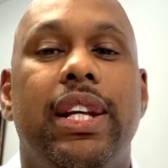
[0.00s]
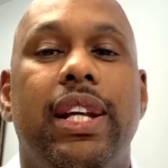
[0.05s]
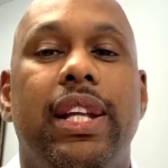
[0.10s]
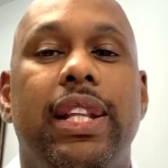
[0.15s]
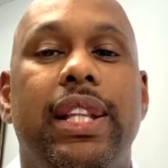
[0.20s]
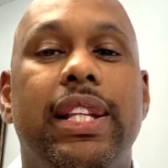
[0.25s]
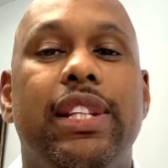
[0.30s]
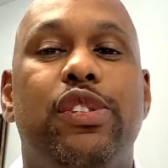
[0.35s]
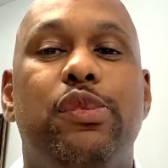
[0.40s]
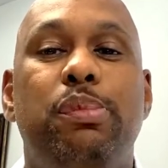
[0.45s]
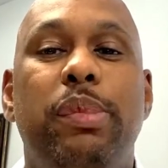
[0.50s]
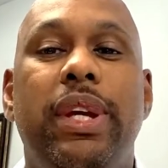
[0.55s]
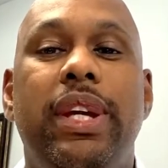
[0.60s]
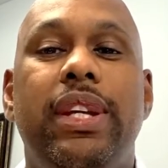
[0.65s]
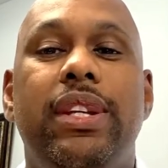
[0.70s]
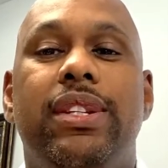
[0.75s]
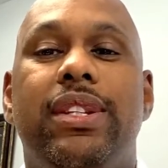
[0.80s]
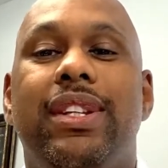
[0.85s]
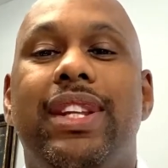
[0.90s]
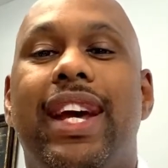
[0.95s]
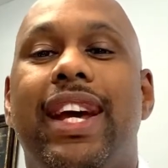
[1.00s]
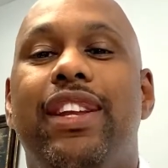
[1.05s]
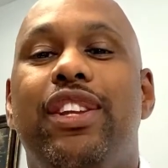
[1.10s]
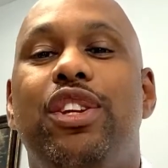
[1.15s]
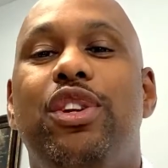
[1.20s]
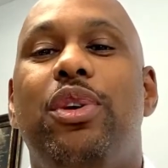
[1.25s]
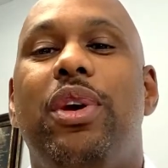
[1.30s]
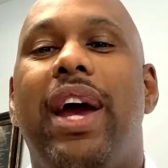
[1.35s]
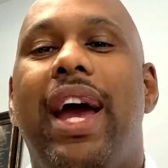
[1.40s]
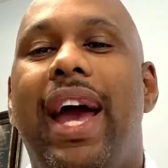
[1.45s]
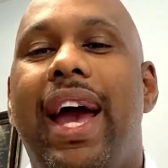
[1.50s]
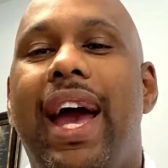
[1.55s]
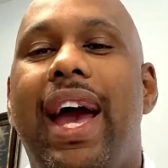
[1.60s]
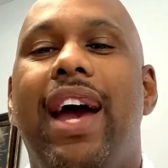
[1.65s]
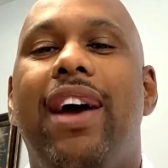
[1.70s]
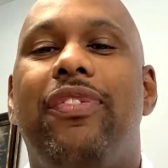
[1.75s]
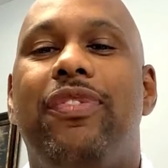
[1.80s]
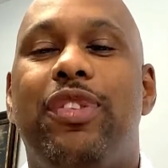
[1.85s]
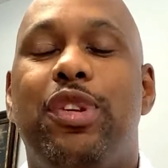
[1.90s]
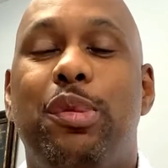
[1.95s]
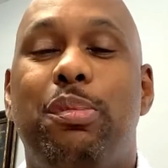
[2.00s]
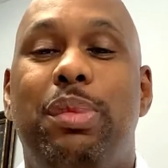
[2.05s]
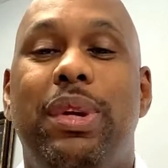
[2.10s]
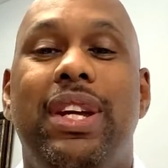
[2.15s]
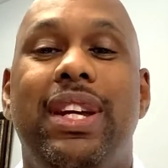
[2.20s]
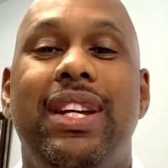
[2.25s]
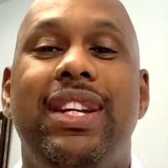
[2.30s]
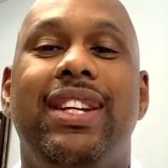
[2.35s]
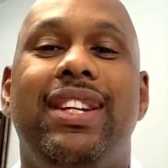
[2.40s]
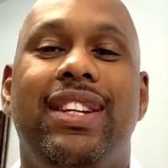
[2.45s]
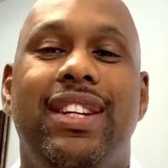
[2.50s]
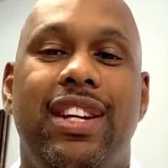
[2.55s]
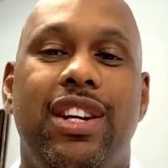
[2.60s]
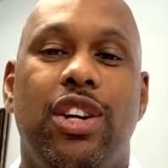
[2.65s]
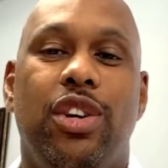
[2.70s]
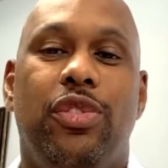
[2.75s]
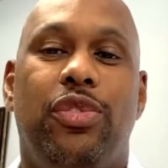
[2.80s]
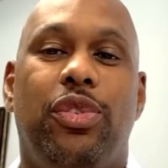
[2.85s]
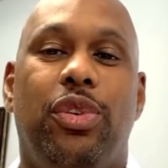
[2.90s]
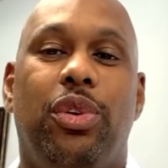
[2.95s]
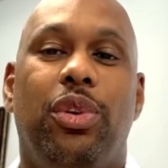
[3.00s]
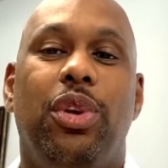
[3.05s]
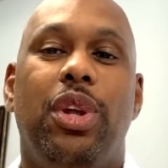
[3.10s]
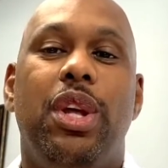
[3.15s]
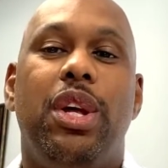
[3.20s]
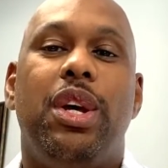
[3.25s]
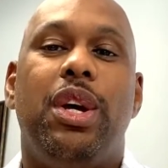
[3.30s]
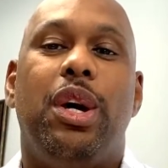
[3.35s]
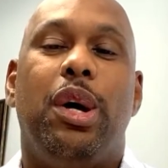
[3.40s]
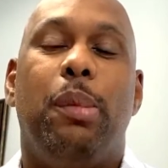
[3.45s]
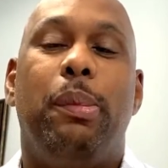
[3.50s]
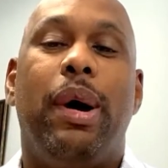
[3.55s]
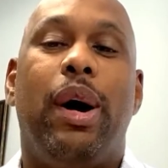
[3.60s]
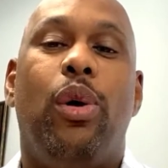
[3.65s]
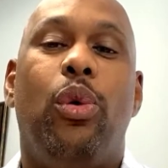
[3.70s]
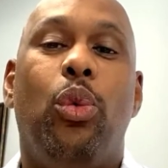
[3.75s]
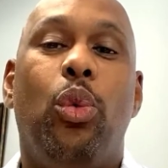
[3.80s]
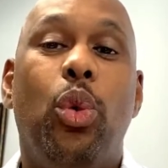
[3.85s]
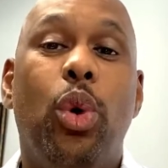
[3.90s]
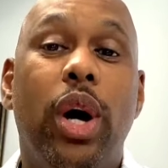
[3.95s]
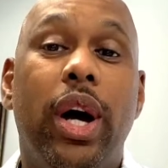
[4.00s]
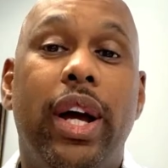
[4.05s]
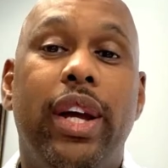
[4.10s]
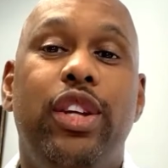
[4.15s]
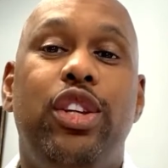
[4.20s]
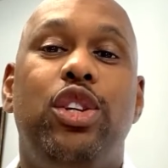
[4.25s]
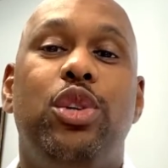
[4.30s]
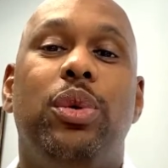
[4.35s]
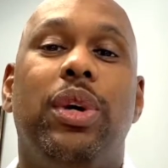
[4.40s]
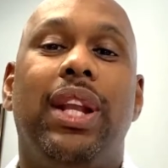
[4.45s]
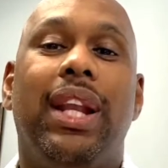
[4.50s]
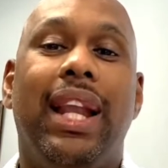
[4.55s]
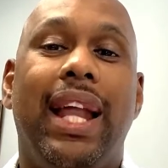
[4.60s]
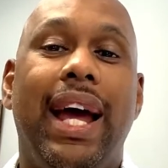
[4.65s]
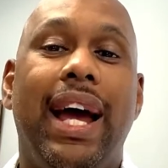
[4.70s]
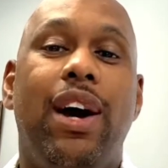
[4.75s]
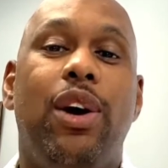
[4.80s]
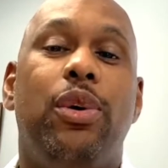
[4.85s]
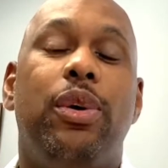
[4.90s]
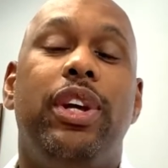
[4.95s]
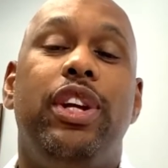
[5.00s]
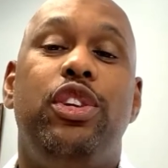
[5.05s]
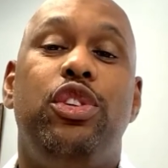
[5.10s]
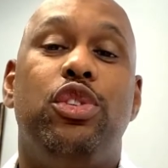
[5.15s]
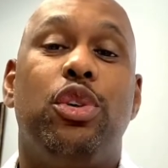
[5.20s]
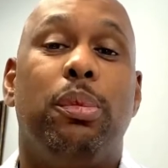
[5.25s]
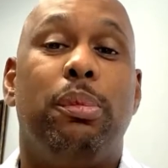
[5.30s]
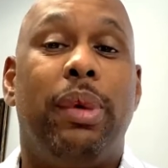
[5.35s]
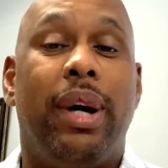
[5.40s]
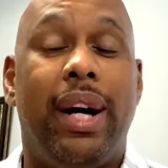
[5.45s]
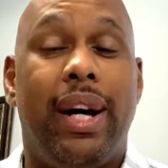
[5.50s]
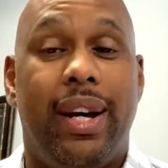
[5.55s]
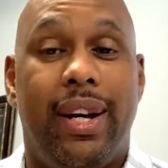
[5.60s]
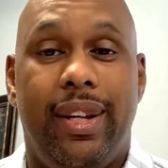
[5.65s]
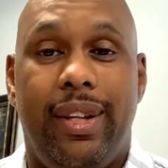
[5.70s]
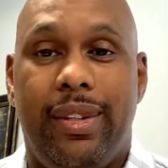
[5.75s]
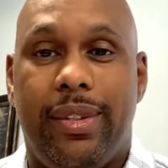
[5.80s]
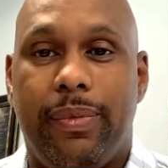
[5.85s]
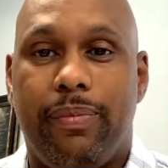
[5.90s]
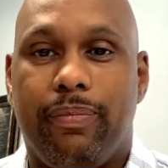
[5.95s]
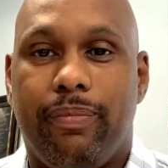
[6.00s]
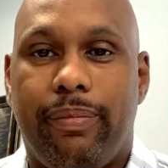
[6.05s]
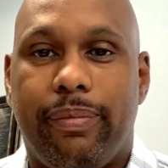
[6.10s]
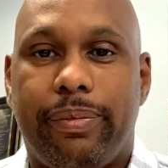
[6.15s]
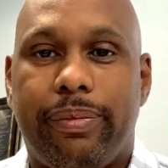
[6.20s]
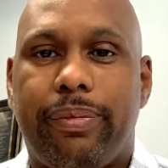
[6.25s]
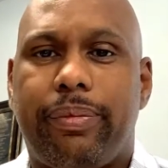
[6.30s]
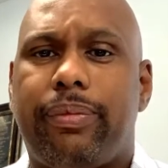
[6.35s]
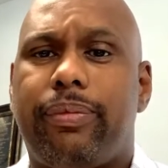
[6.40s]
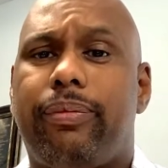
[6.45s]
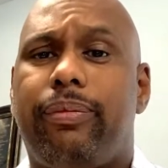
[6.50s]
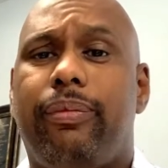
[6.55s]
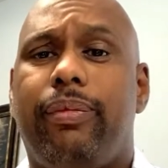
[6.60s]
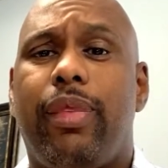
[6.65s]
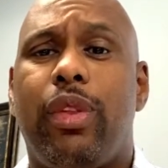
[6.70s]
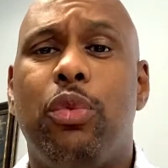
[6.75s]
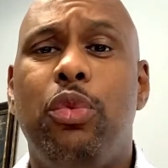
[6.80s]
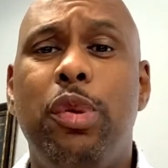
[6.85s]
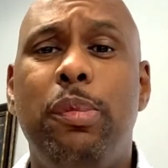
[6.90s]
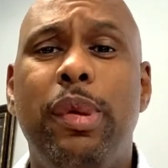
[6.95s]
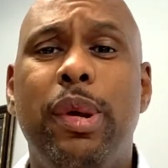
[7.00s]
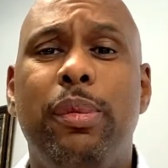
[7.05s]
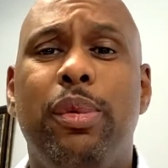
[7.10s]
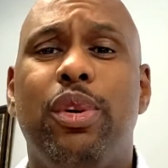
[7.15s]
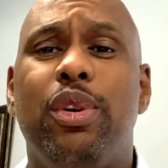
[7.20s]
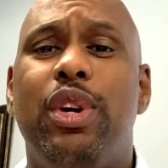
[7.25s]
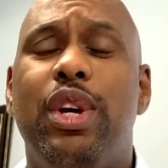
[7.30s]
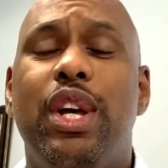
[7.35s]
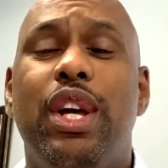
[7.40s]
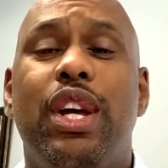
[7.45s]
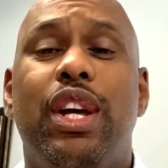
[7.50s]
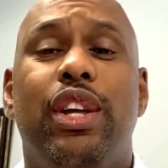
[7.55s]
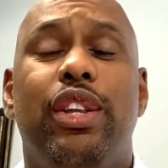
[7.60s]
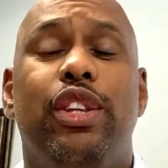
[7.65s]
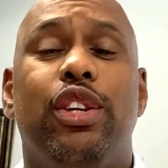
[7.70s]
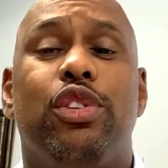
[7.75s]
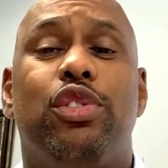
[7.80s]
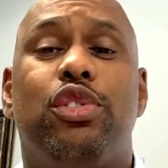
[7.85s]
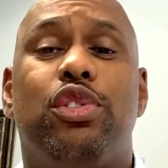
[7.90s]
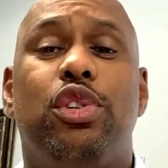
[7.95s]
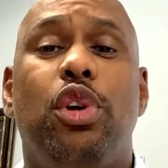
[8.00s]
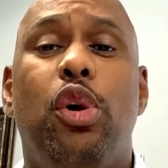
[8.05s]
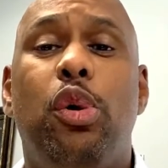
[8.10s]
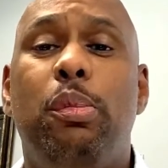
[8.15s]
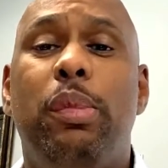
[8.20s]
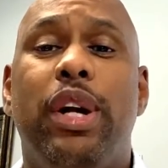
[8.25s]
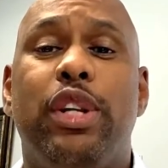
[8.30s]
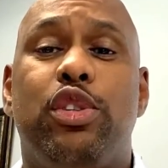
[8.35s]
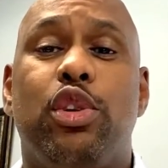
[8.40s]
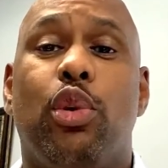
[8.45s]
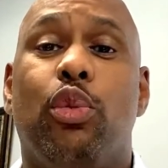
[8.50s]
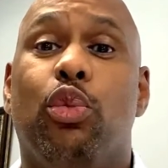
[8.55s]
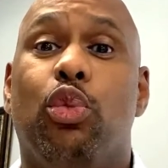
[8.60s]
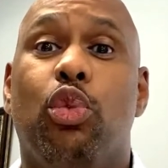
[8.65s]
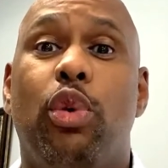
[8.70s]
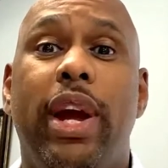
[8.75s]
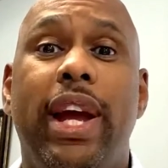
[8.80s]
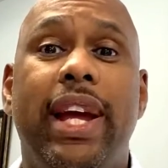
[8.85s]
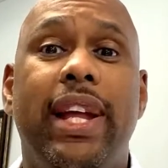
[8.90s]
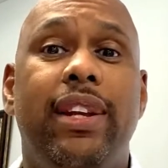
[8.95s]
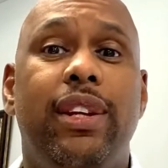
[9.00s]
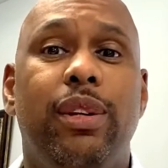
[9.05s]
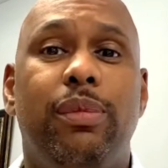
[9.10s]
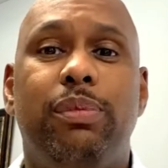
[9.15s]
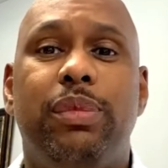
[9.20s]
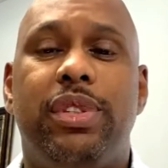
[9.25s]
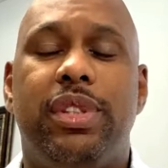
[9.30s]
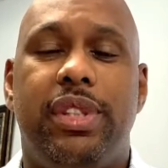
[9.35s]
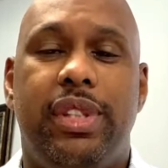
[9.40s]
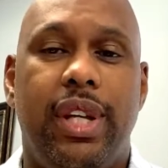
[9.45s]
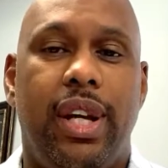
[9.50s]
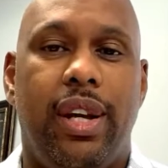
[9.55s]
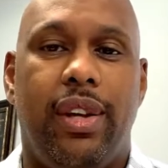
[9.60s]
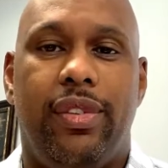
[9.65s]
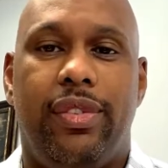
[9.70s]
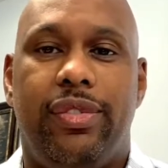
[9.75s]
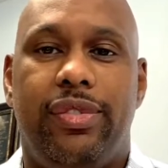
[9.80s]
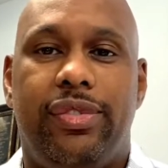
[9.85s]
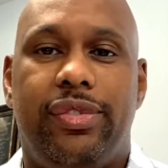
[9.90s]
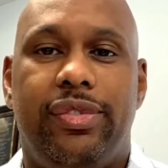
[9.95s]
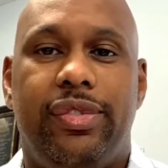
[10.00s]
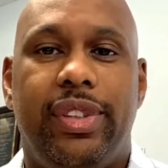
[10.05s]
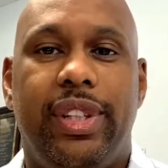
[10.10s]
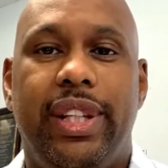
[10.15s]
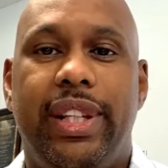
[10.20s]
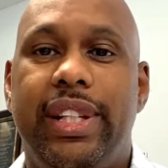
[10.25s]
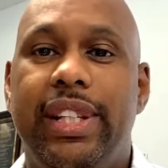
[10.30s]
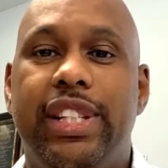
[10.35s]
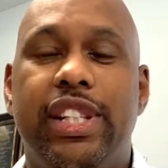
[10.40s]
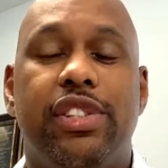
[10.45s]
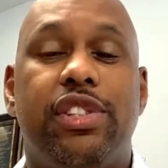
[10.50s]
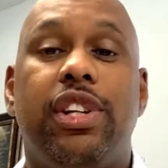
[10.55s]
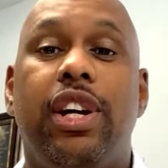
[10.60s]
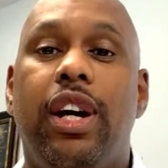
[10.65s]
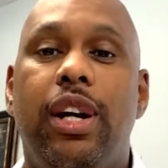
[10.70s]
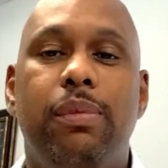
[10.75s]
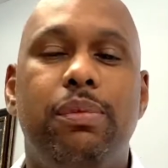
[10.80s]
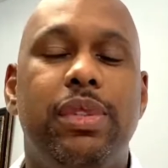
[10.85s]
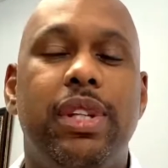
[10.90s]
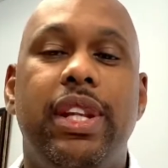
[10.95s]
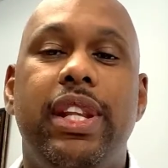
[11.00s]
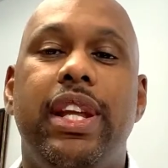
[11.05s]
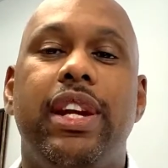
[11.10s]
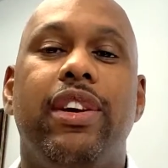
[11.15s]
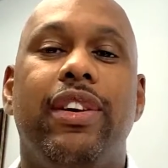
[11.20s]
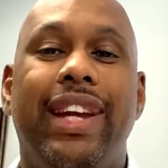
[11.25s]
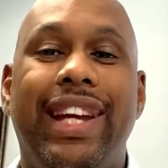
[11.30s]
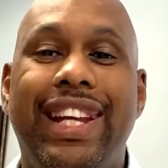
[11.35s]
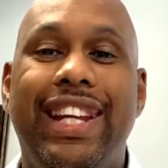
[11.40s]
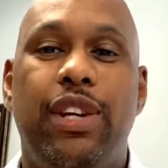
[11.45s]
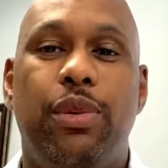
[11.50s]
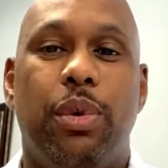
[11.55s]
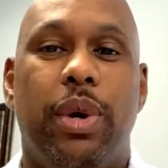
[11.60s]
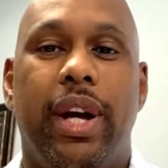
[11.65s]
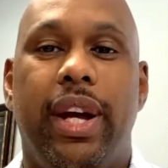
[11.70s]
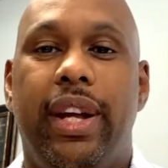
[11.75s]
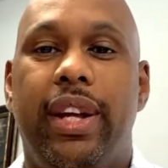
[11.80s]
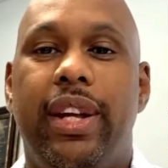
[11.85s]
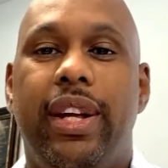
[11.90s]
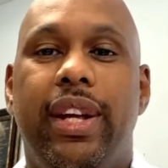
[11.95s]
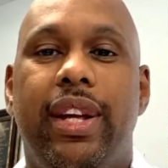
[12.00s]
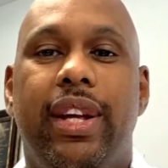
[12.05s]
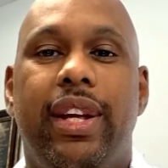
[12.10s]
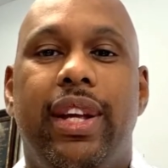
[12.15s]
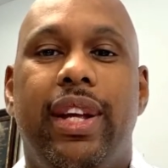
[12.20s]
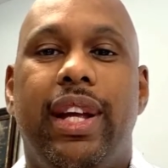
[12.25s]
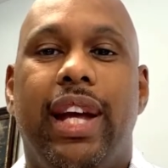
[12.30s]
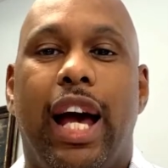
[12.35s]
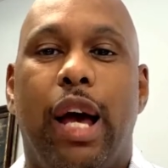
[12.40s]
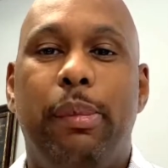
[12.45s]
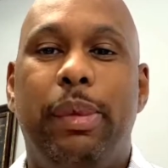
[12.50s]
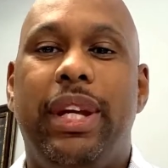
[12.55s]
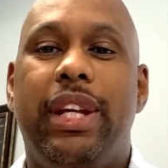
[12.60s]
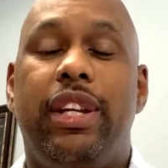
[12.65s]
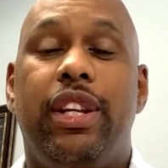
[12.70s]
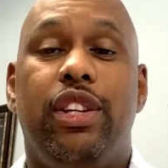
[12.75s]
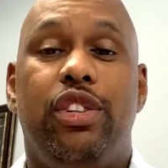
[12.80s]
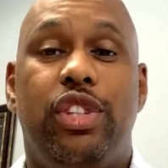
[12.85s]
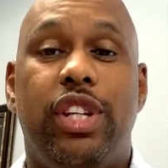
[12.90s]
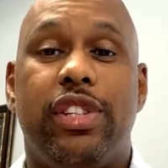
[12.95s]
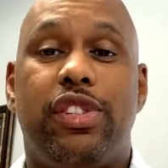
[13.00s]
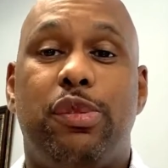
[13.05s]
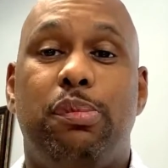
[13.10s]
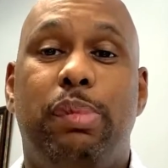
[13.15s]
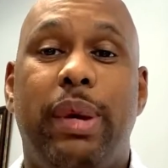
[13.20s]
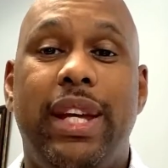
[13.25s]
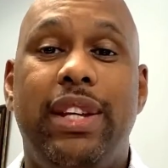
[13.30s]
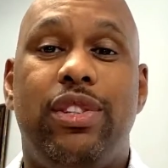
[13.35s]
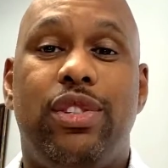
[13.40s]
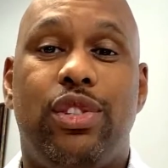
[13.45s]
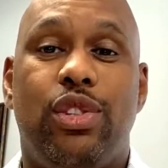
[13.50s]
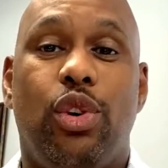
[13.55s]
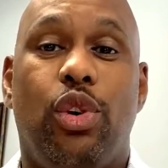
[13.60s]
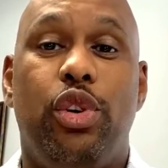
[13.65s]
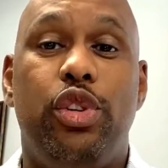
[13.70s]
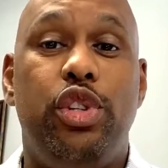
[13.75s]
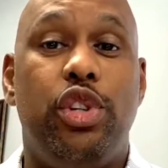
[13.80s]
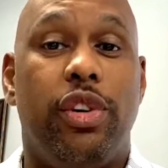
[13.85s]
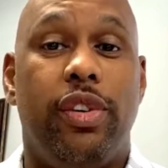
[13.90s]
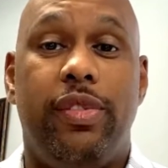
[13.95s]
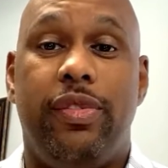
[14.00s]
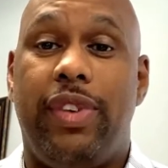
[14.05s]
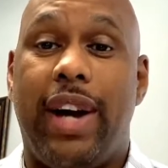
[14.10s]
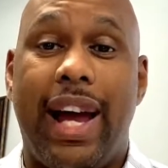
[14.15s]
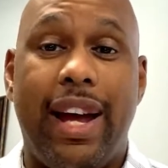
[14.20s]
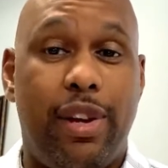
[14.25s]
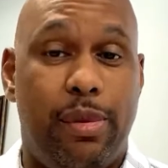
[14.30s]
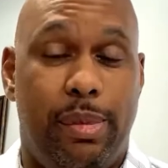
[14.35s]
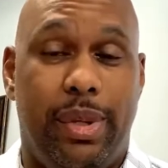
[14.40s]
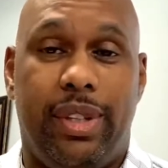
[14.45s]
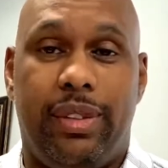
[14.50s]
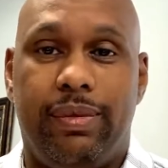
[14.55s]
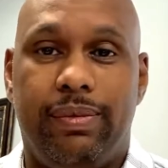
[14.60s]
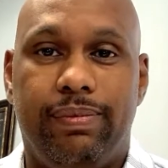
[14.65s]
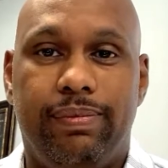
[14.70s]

This means that you have to be careful about what you allow in your mind. Remember, there's so much random stuff. It just comes in there anyway. I mean, just based on your environment.